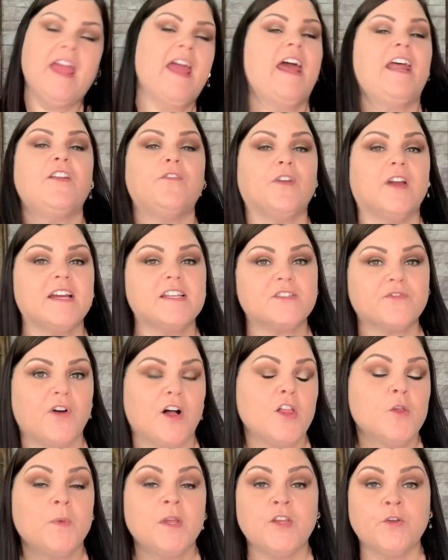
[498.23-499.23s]
And if you guys
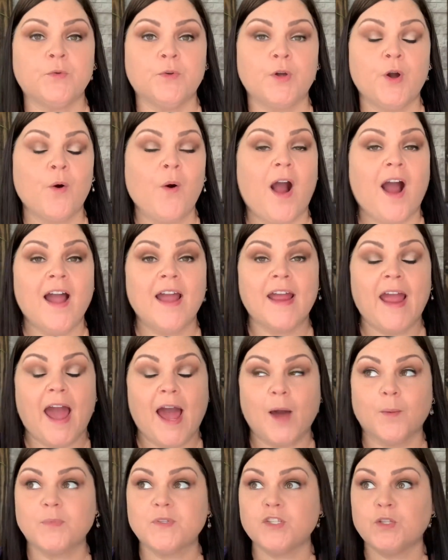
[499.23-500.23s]
follow me, you know I
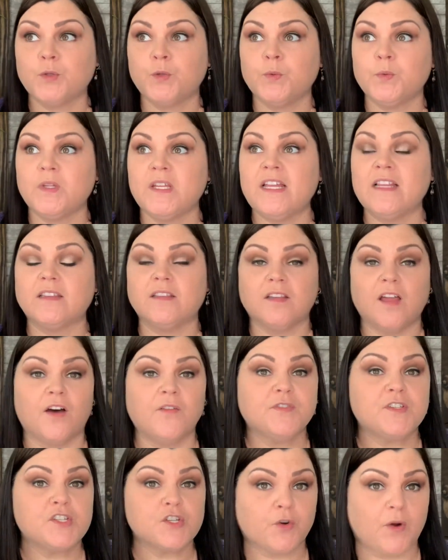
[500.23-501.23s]
absolutely love
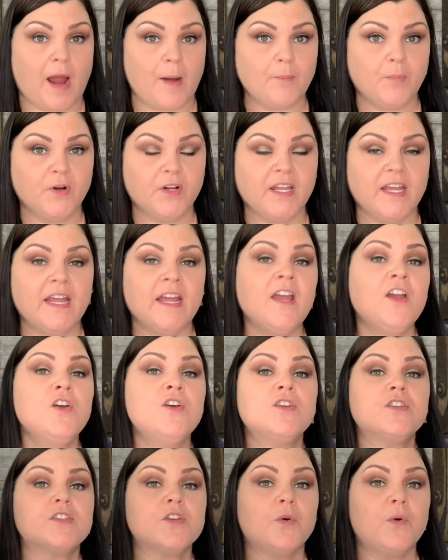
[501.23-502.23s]
scrapbooking.
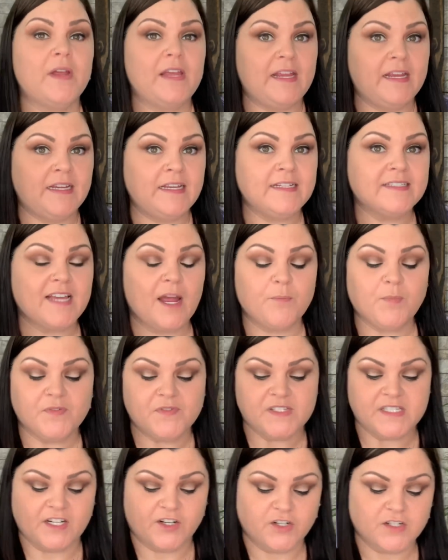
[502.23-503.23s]
So any type of
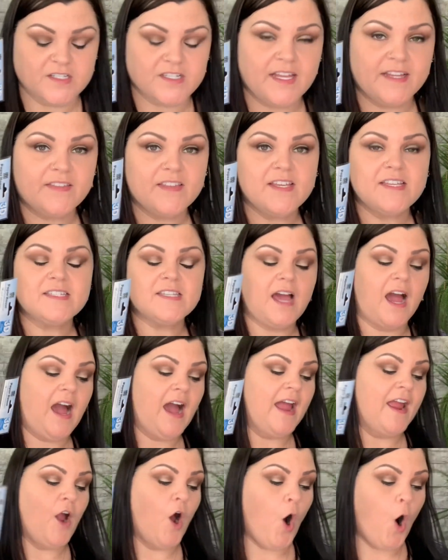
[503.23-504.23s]
stickers like this,
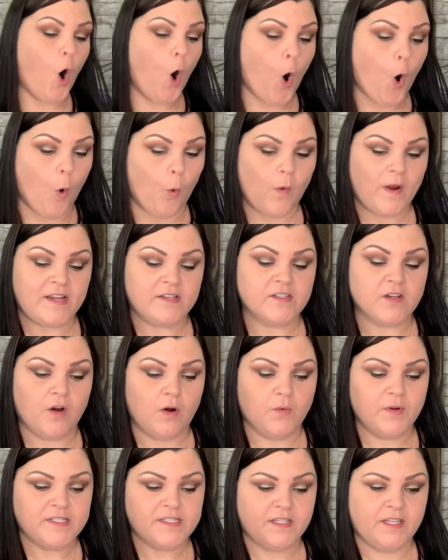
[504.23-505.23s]
I always,
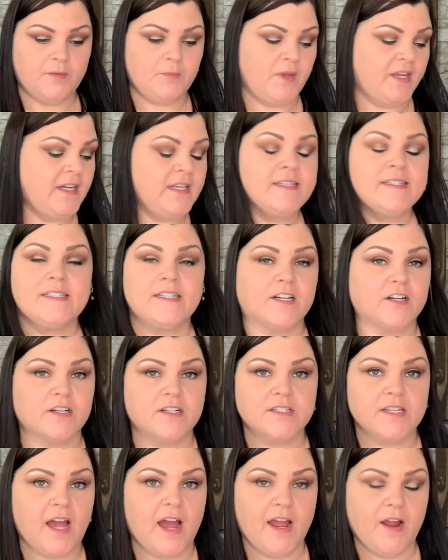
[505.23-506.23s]
always keep. Any
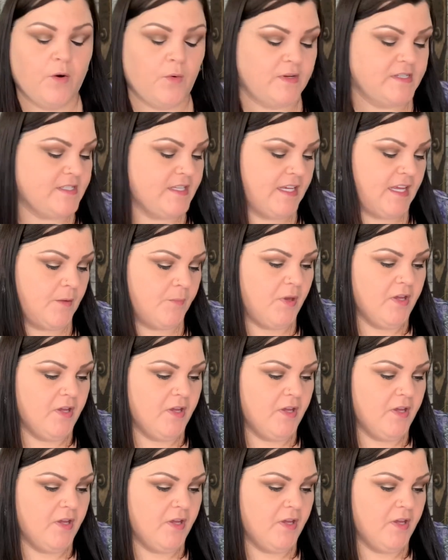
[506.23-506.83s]
stickers, I always keep.